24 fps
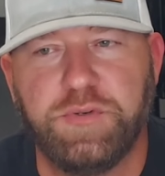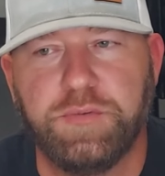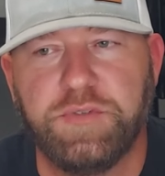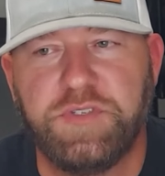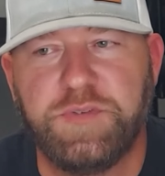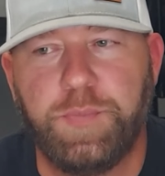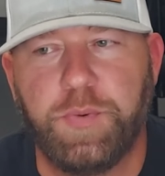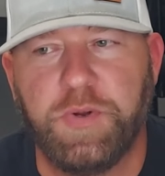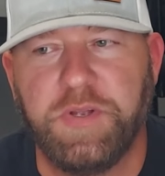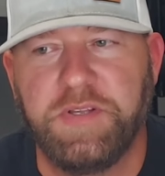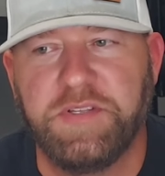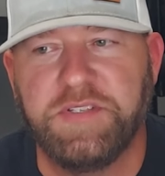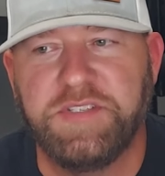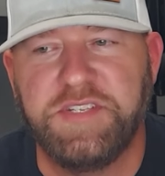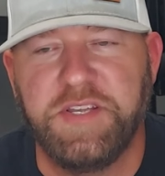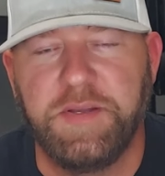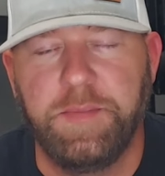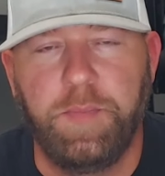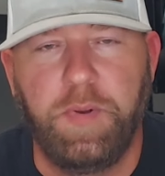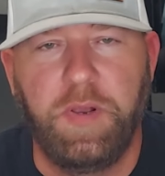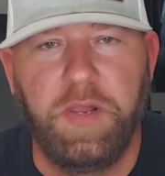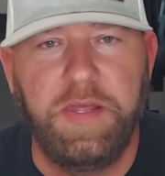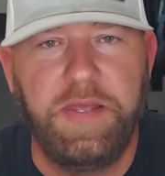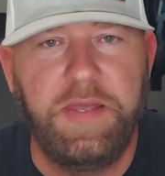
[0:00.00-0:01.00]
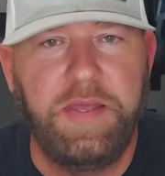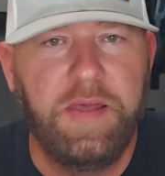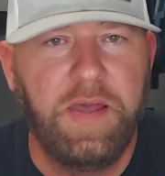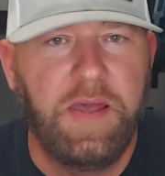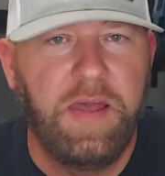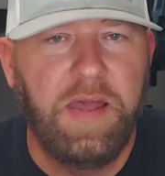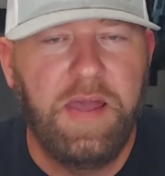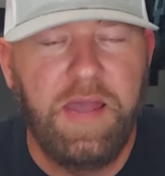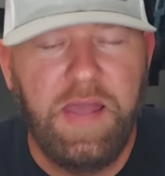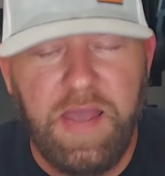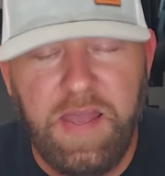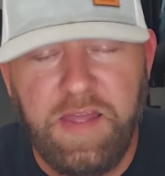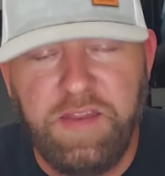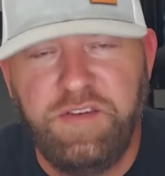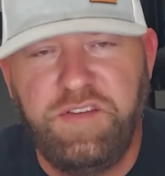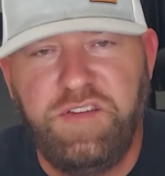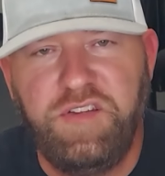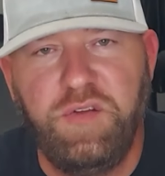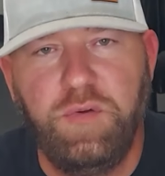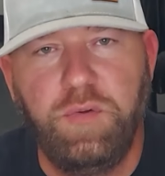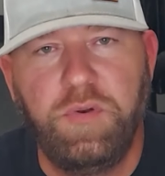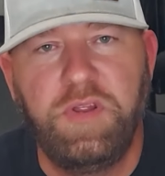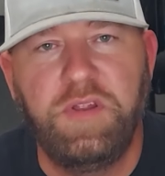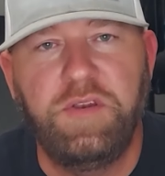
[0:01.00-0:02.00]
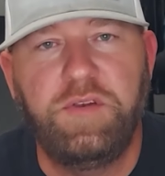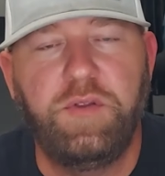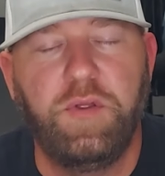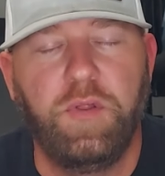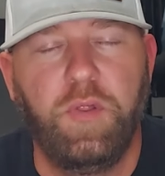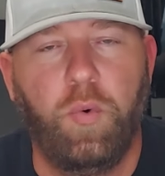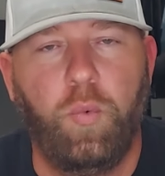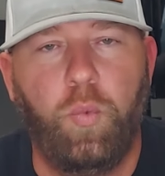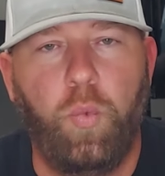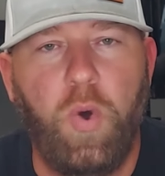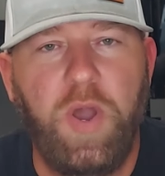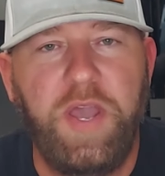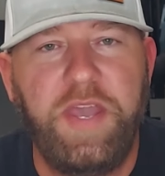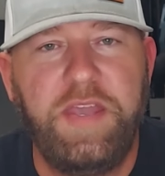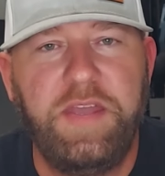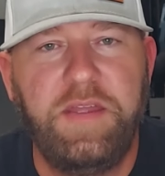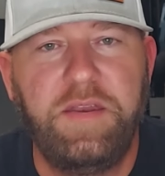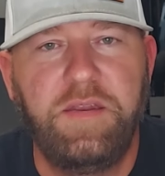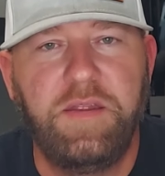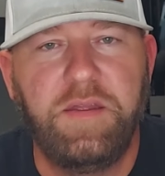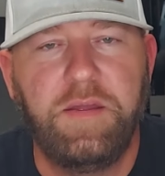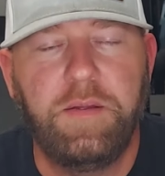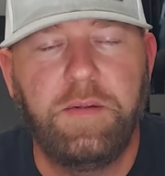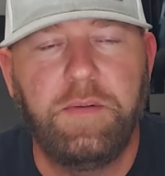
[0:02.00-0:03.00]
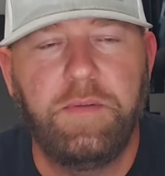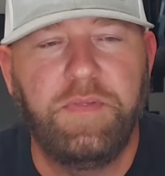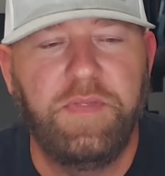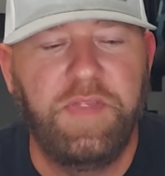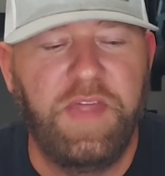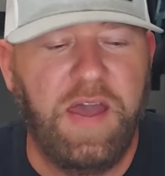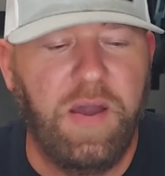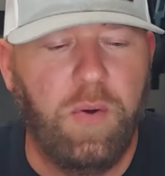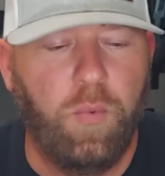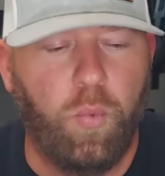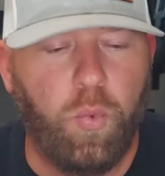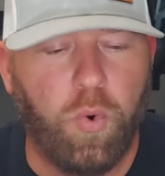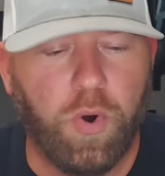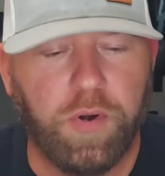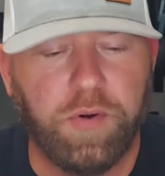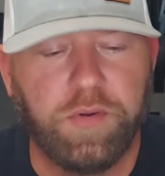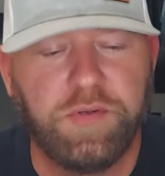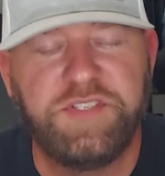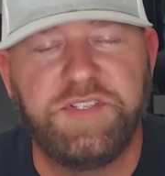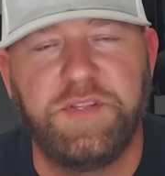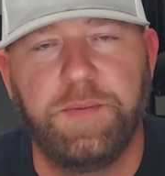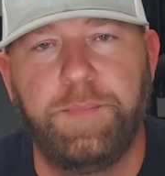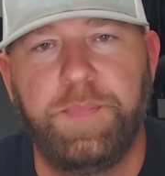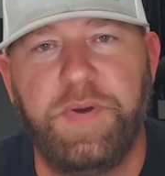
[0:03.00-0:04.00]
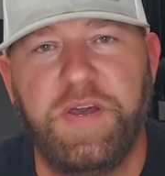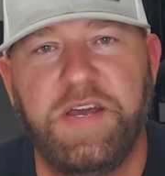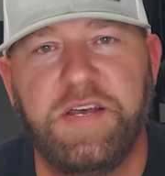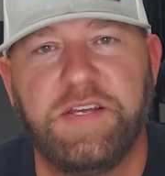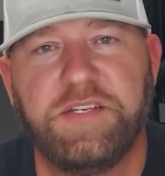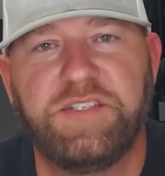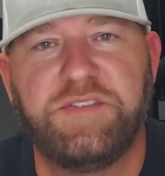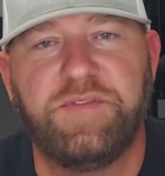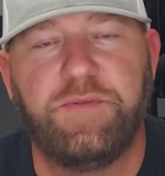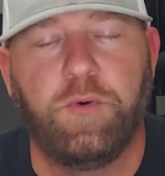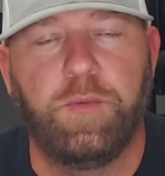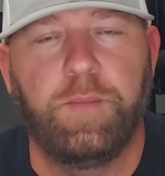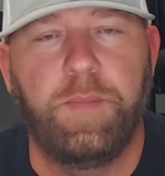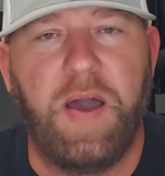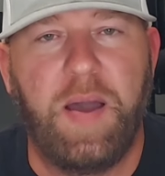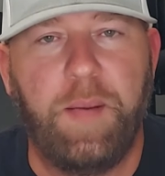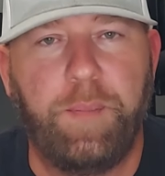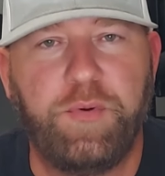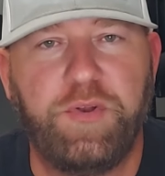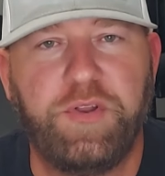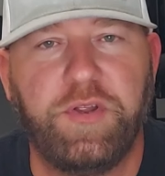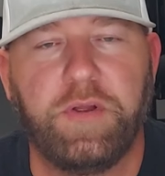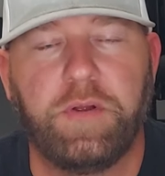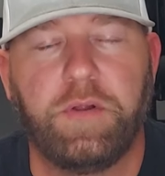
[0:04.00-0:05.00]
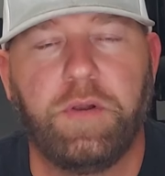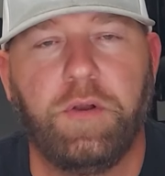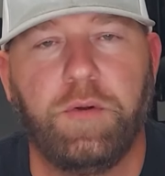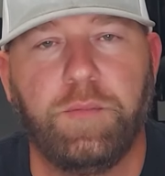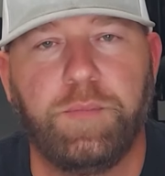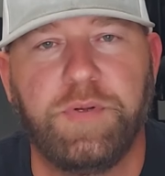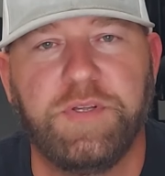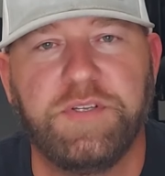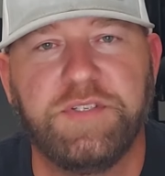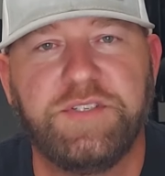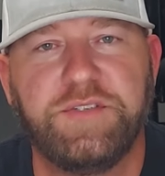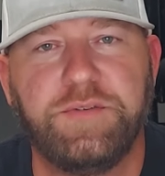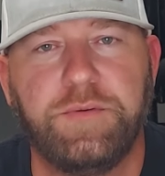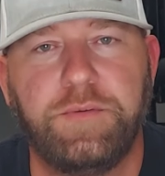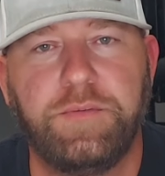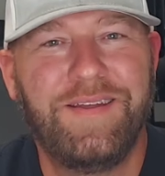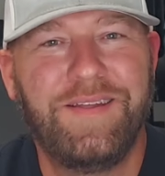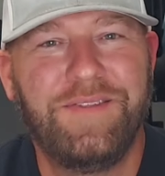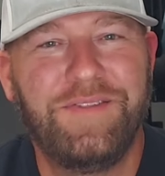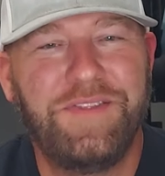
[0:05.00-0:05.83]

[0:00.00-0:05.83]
spring assembly and tune it to the weight that works the best for my particular pistol.